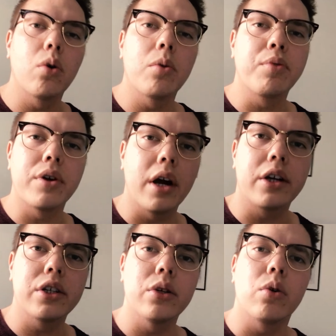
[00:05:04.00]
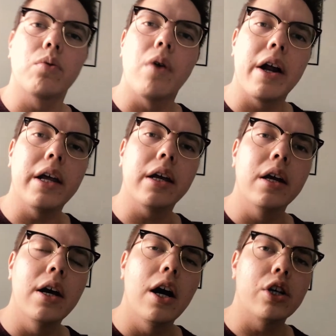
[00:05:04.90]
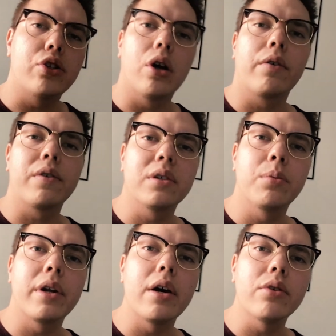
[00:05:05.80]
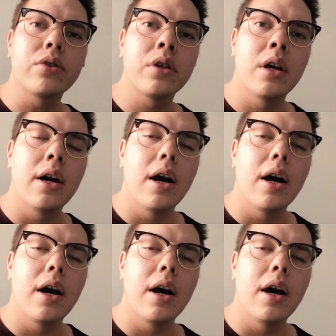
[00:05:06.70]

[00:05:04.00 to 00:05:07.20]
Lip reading: or a production or writing a song for someone else,